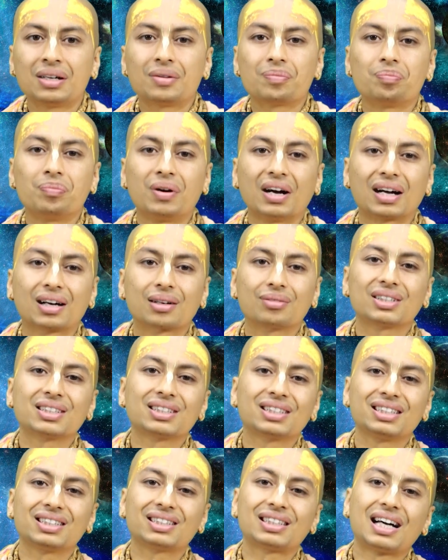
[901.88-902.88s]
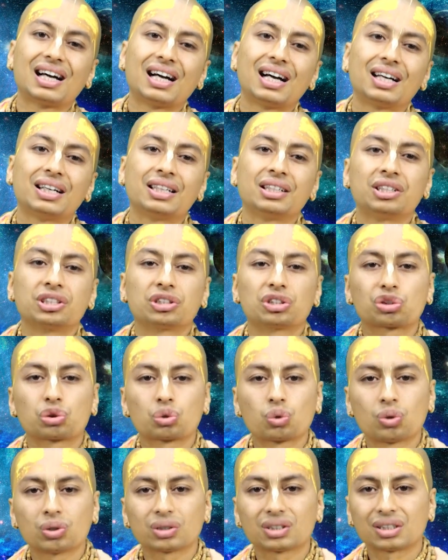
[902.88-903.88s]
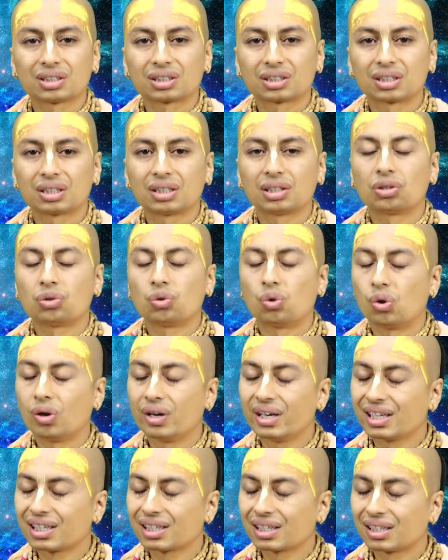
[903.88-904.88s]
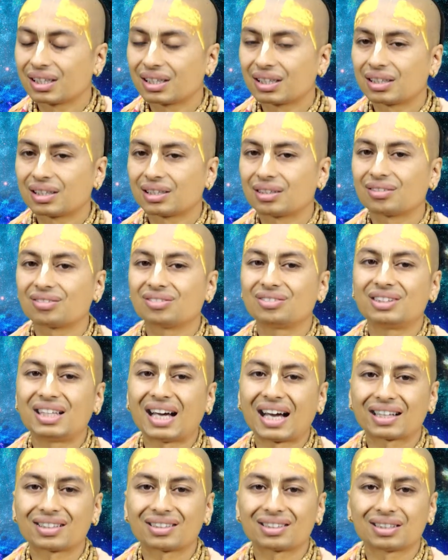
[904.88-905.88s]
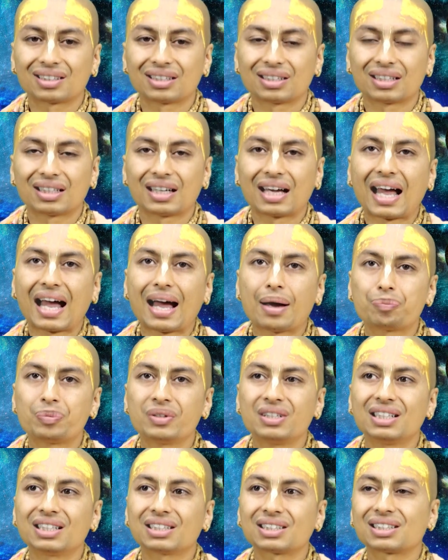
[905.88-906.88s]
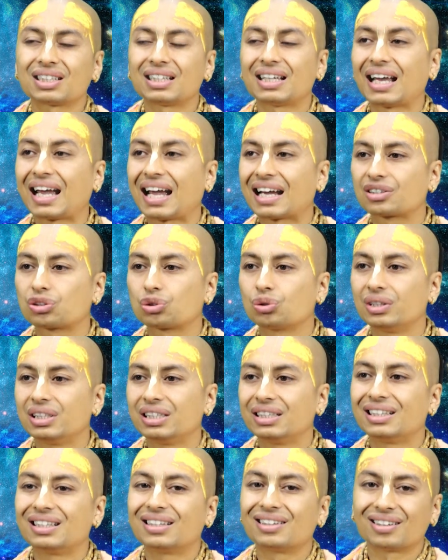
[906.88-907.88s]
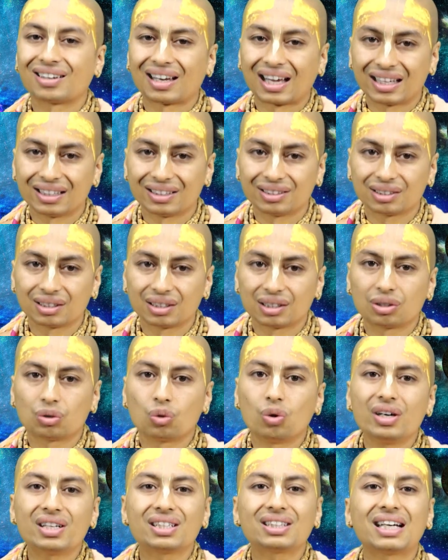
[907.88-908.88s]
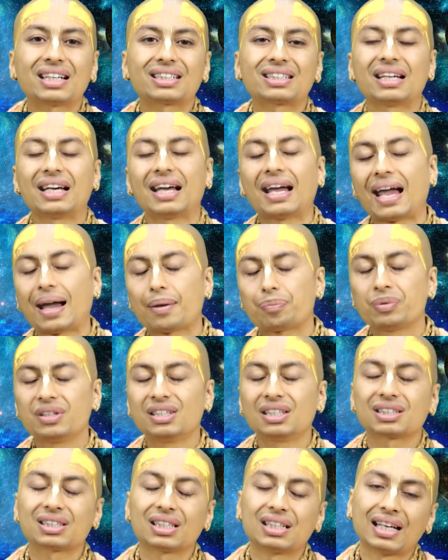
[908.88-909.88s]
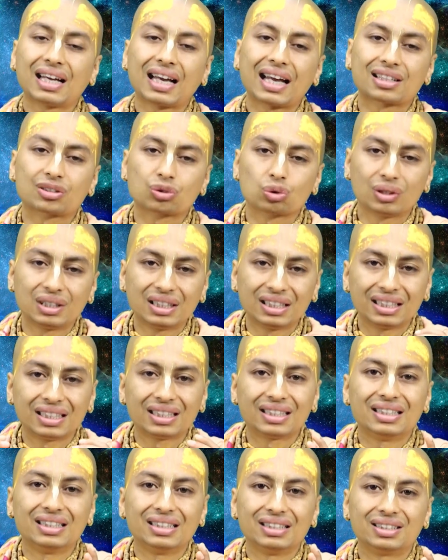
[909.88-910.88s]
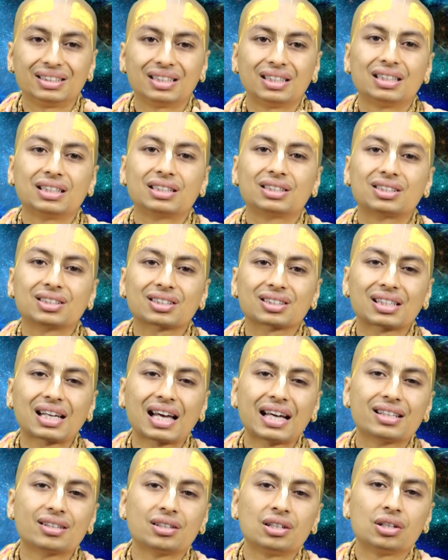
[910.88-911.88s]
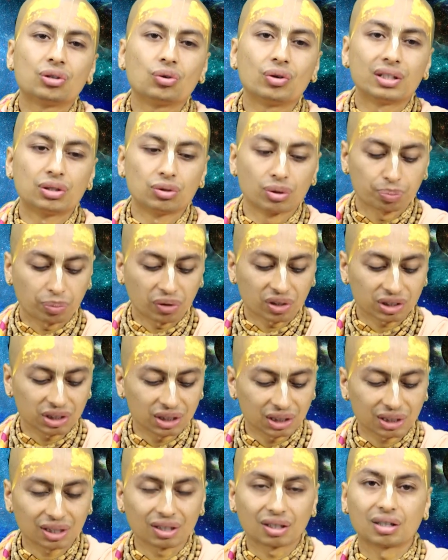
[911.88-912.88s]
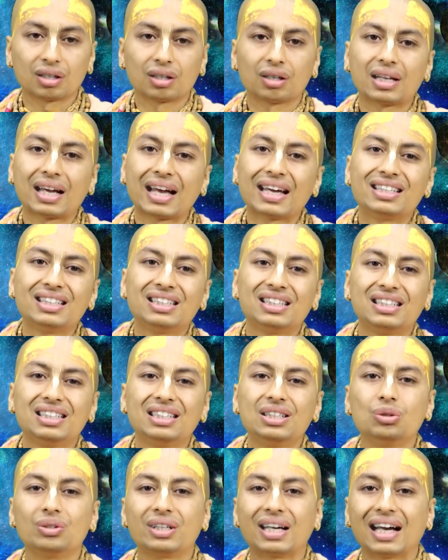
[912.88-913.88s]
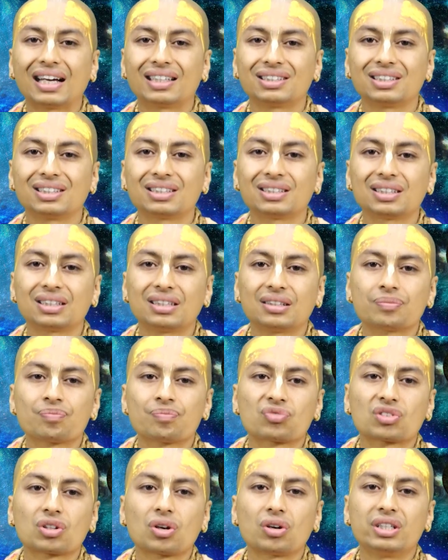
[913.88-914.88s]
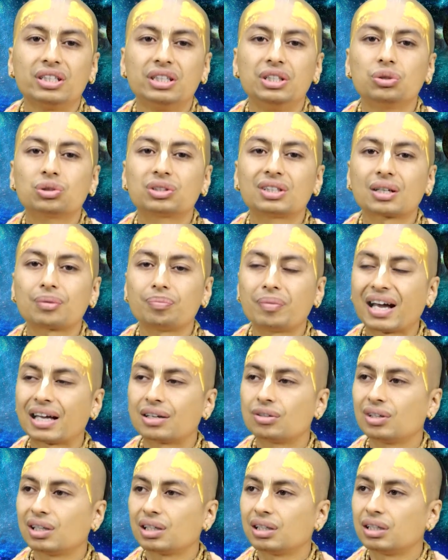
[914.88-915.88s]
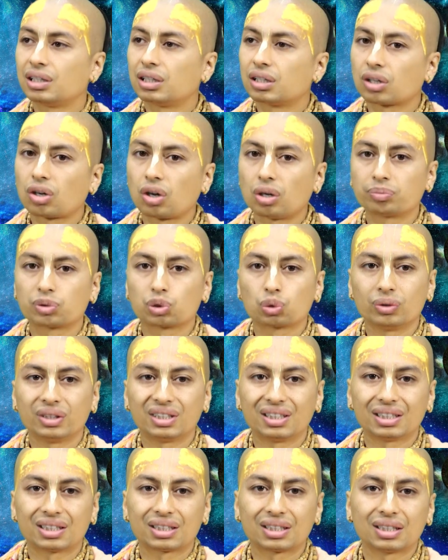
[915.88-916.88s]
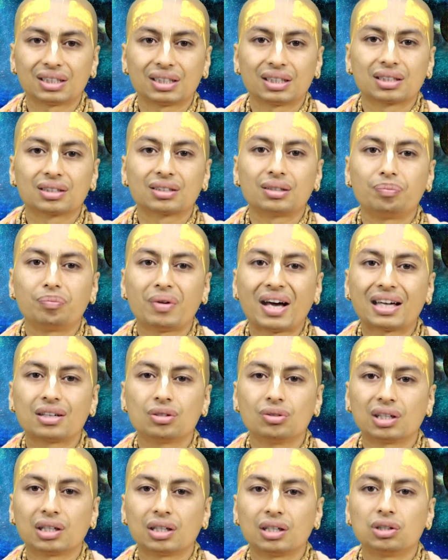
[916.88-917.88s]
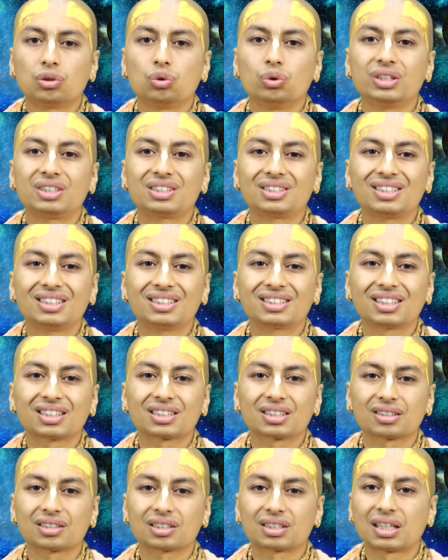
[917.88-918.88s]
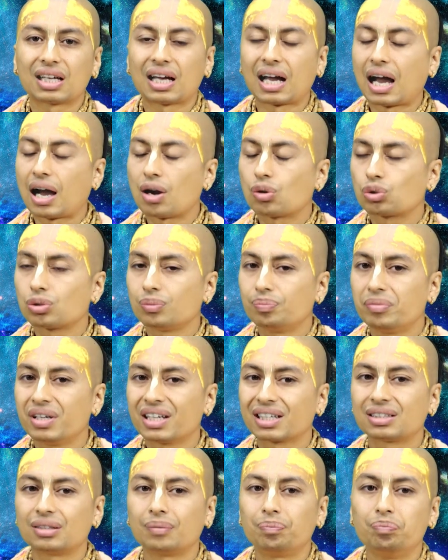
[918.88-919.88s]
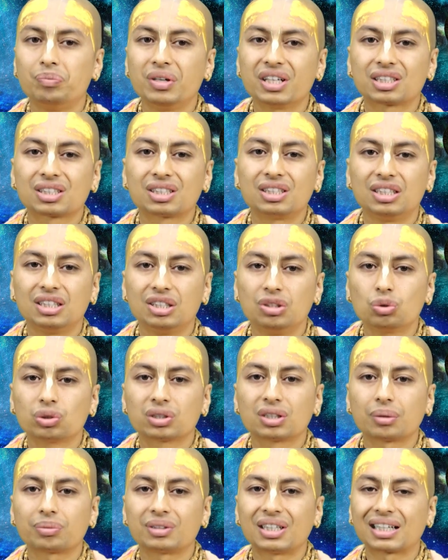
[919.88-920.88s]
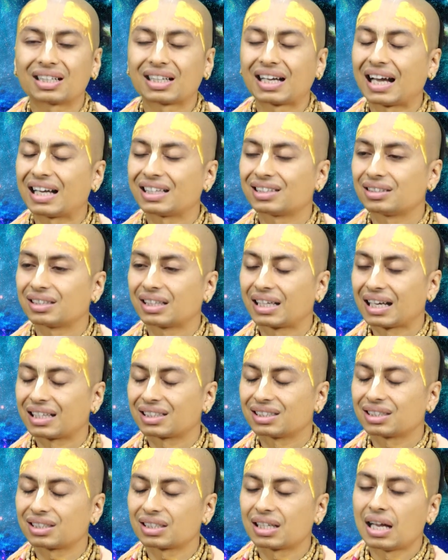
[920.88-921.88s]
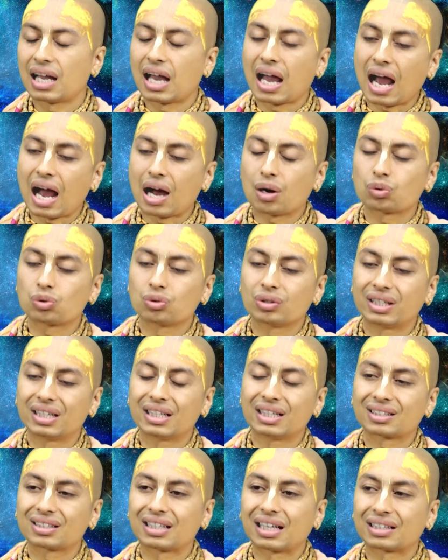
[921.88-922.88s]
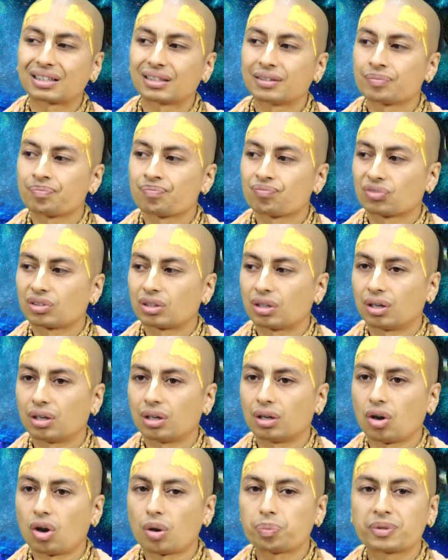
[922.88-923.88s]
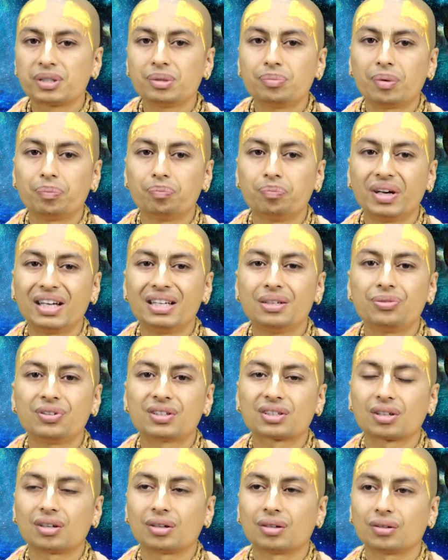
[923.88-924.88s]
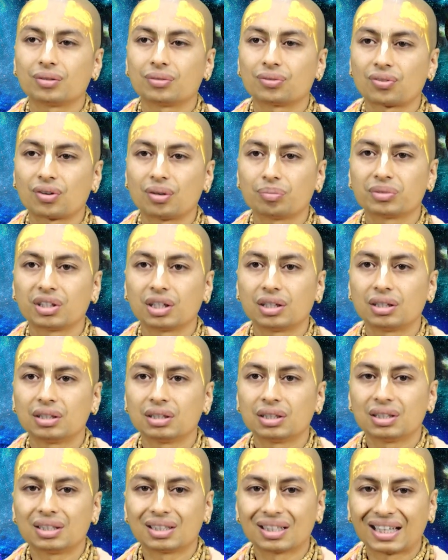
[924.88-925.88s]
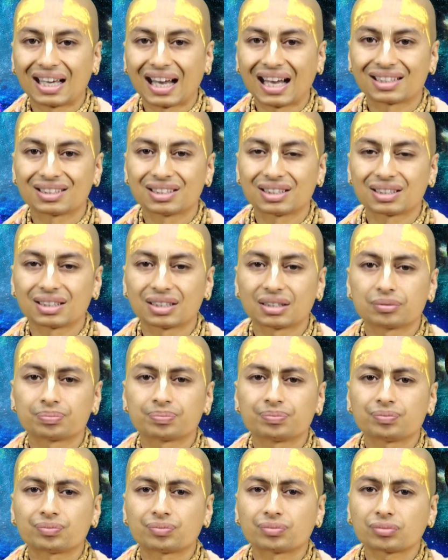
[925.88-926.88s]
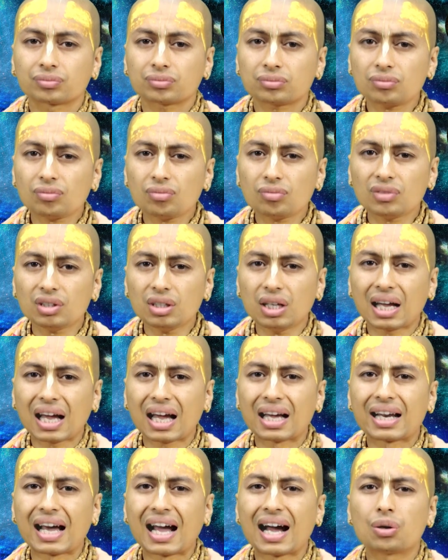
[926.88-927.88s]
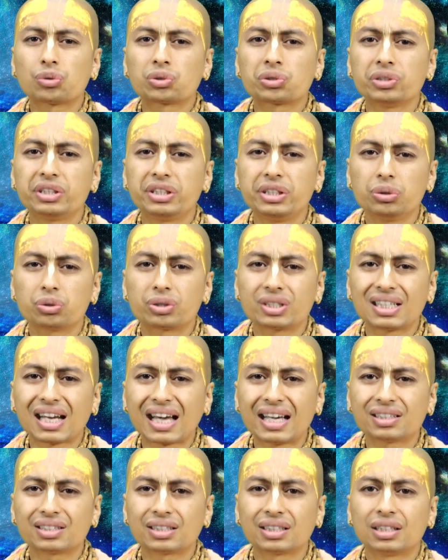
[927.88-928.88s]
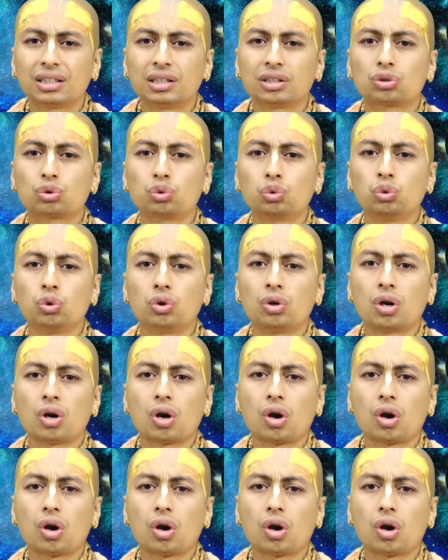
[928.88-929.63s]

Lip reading: Bhagavad Gita shows us where that happiness actually lies, where that happiness actually is. Just like when we purchase any new gadget, a user manual comes with it. The manual which teaches us how to make the best use of that gadget, how to get that optimum benefit from the gadget, and how to utilize to